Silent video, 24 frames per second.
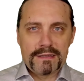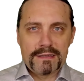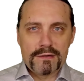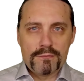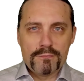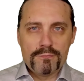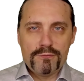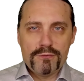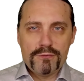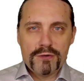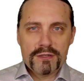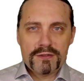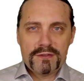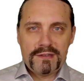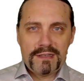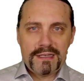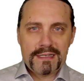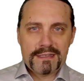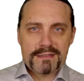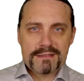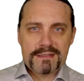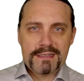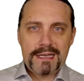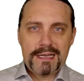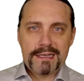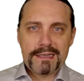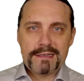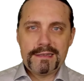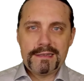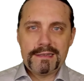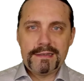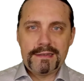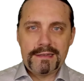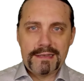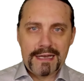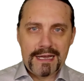what exactly
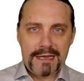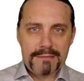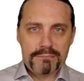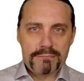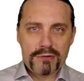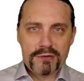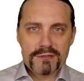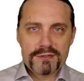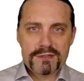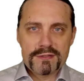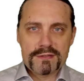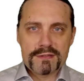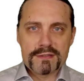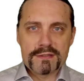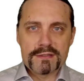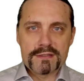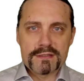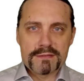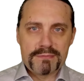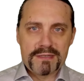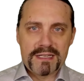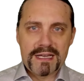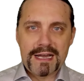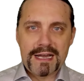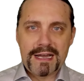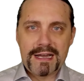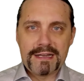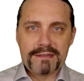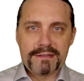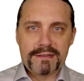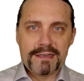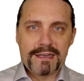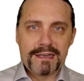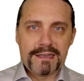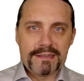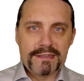the hypothesis behind the
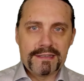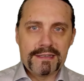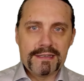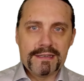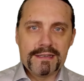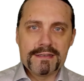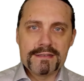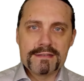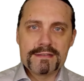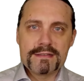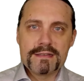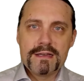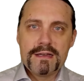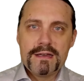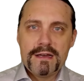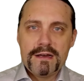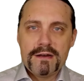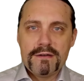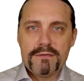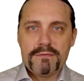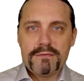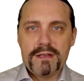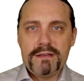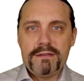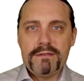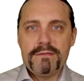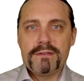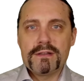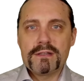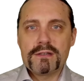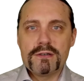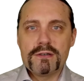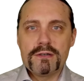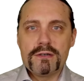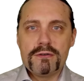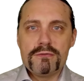idea is, we will
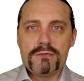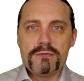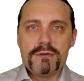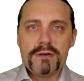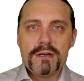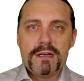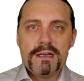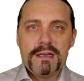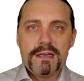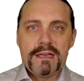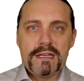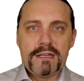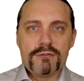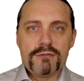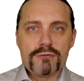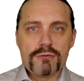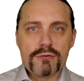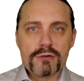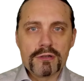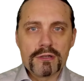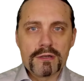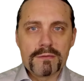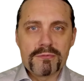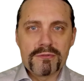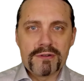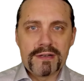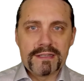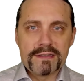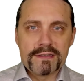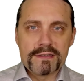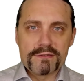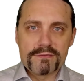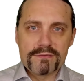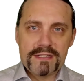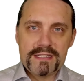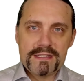go into collaborate and
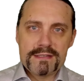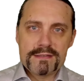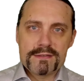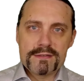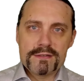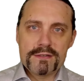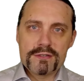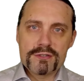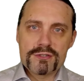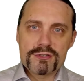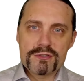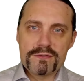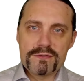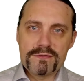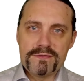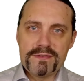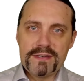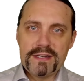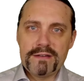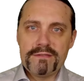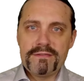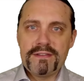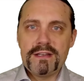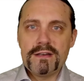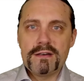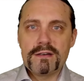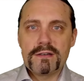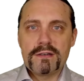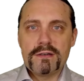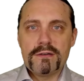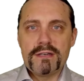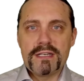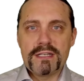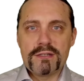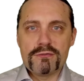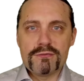research where we are
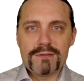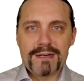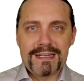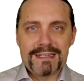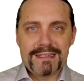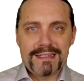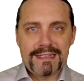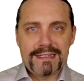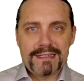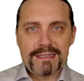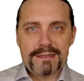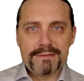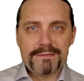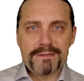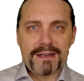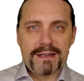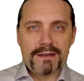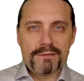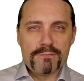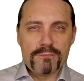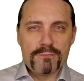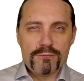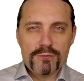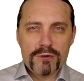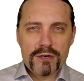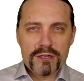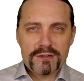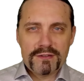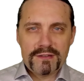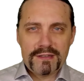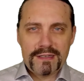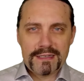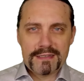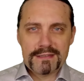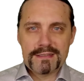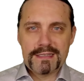going to identify what
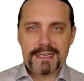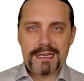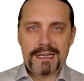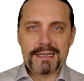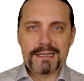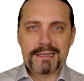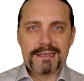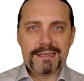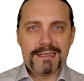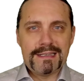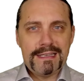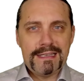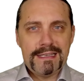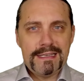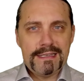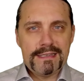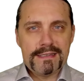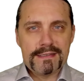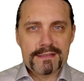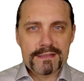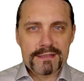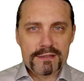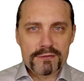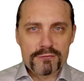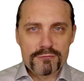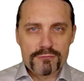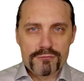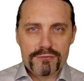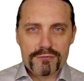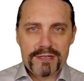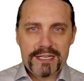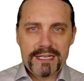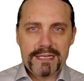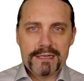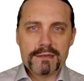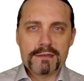exactly is the
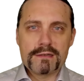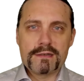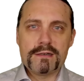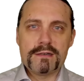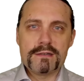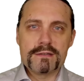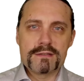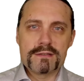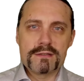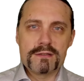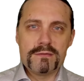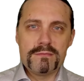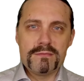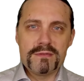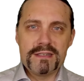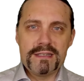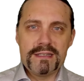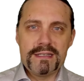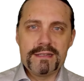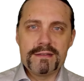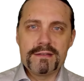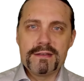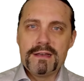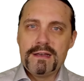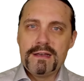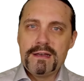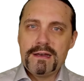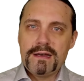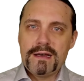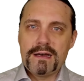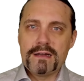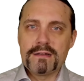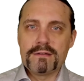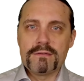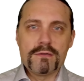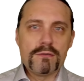real customer need
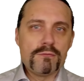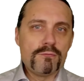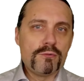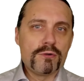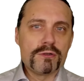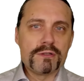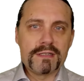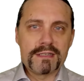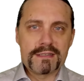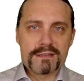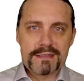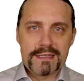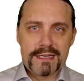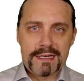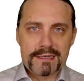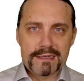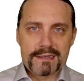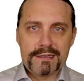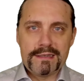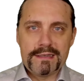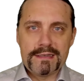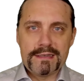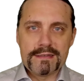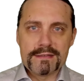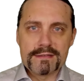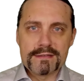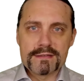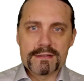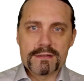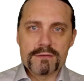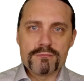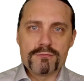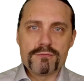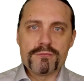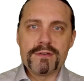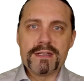and what exactly is the
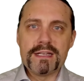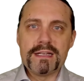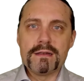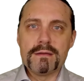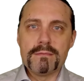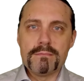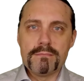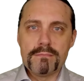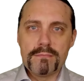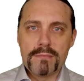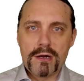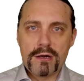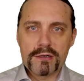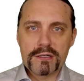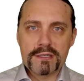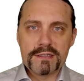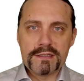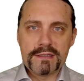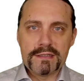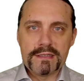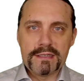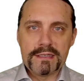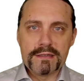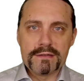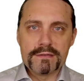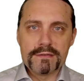real market need.